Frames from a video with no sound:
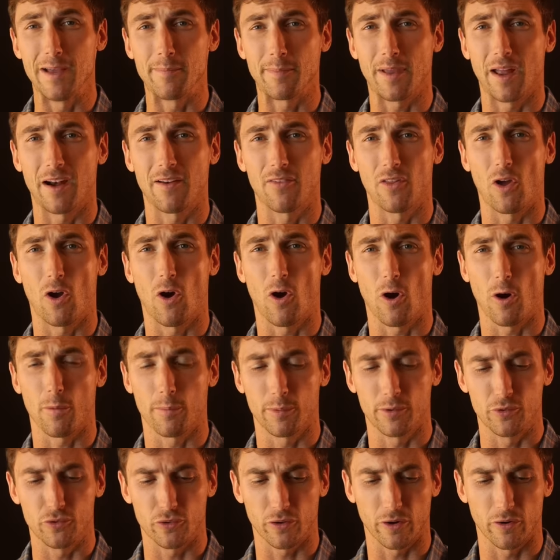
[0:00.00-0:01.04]
I'm kind of the
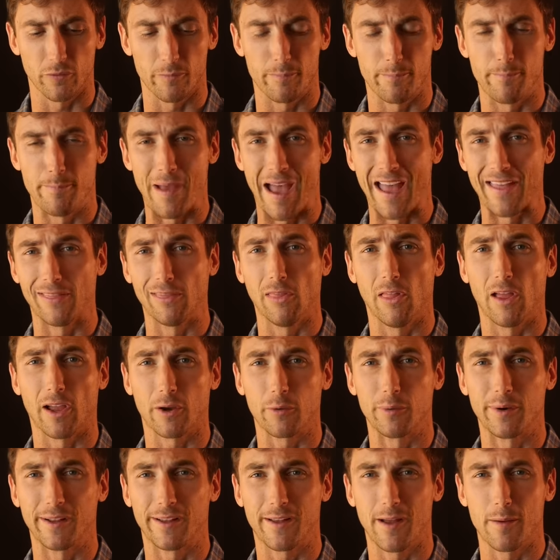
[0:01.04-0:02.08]
harbinger of bad luck
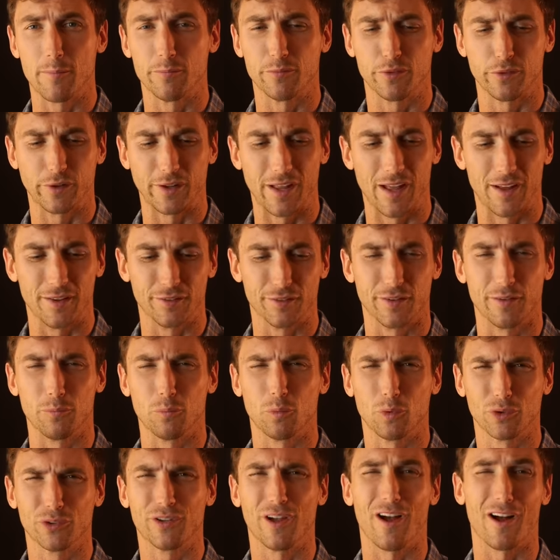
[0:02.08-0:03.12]
when it comes to guns, and
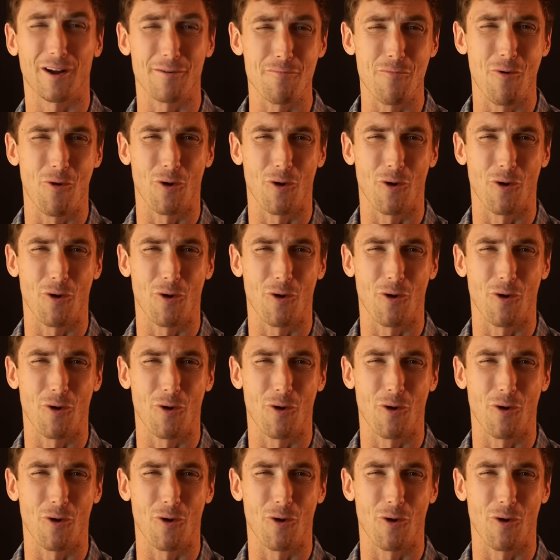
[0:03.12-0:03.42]
we'll talk